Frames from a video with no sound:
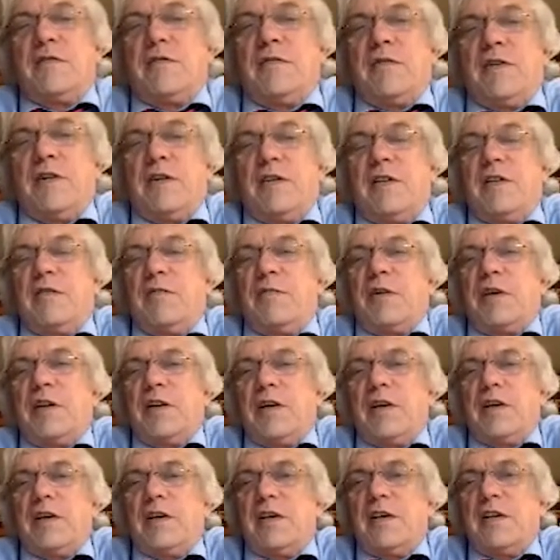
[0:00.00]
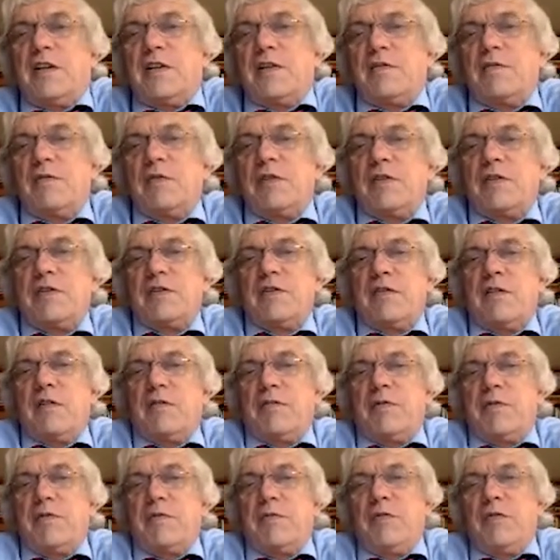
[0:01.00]
and then we can ask what is the
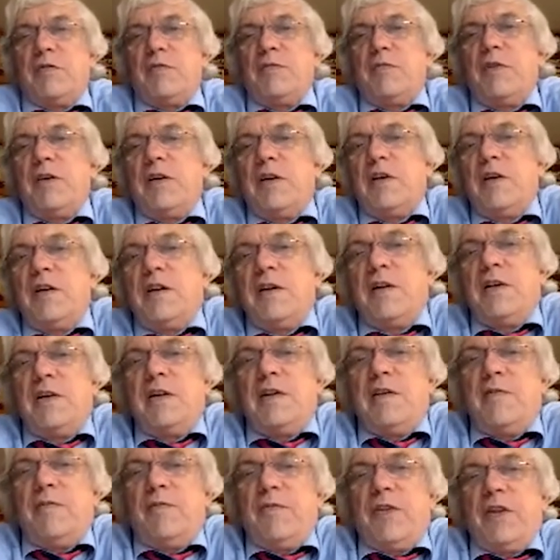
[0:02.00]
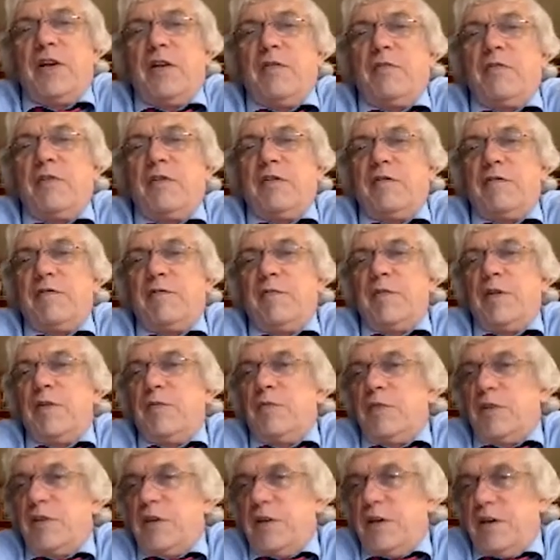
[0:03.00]
optimum number of
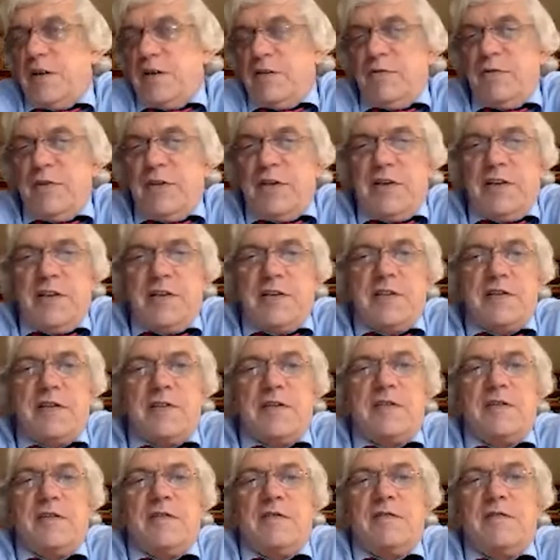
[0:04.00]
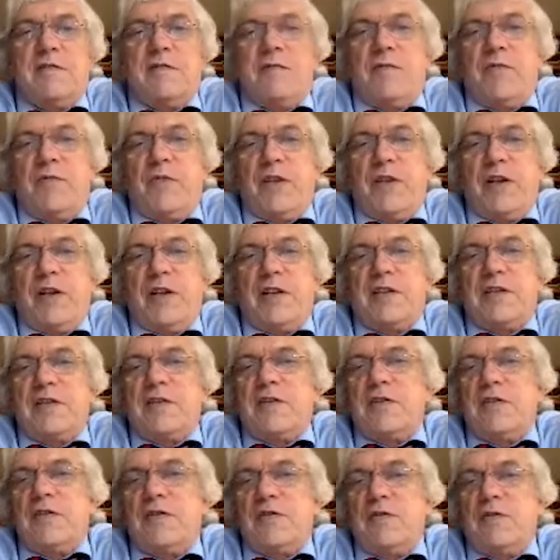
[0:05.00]
member countries. So let's
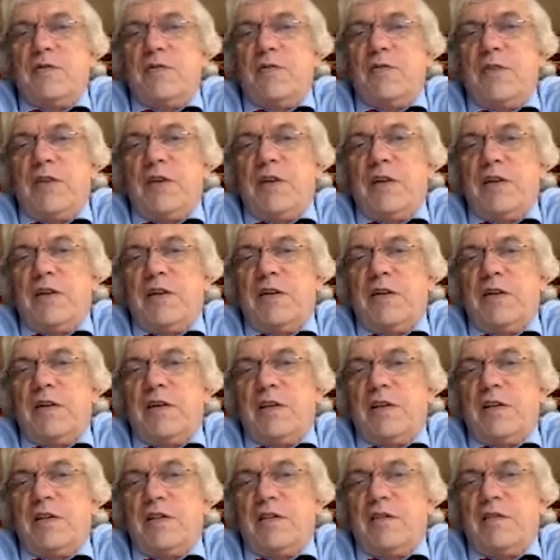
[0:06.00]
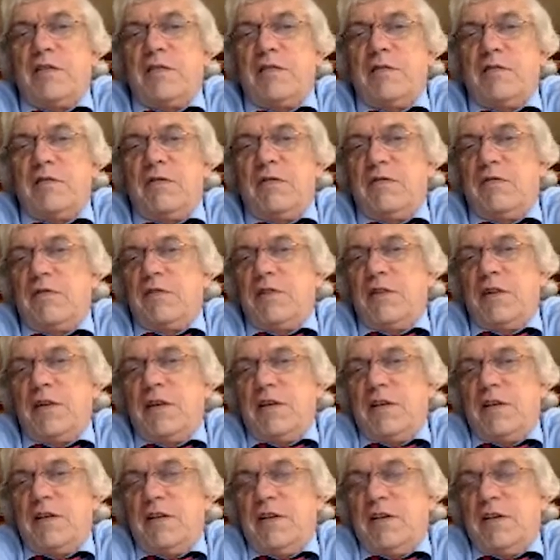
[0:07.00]
assume that
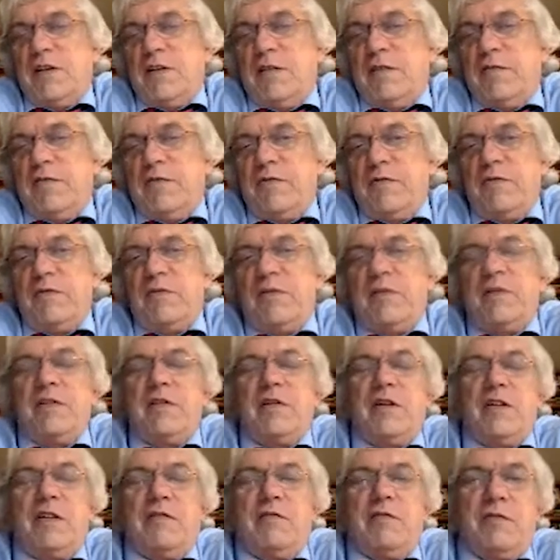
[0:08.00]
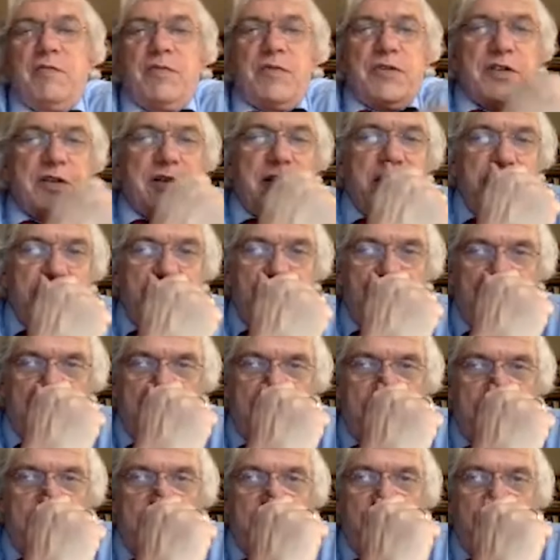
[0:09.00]
utility for a representative
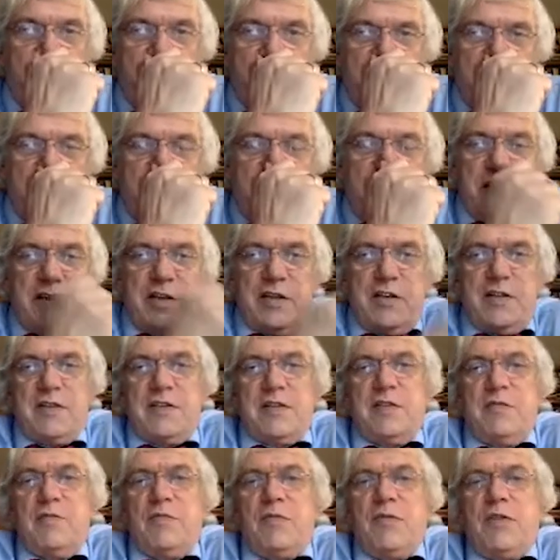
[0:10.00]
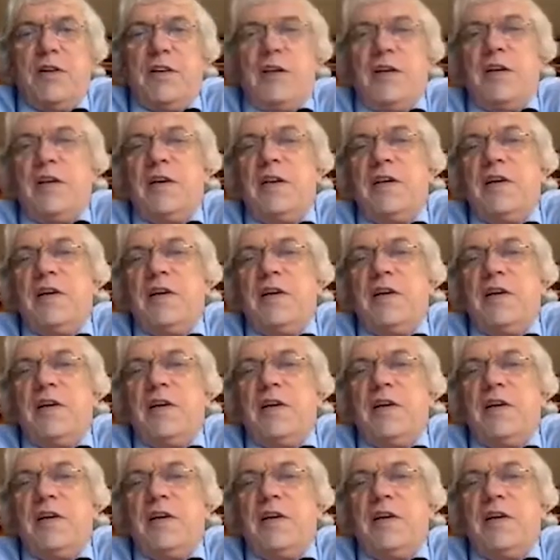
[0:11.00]
member I is simply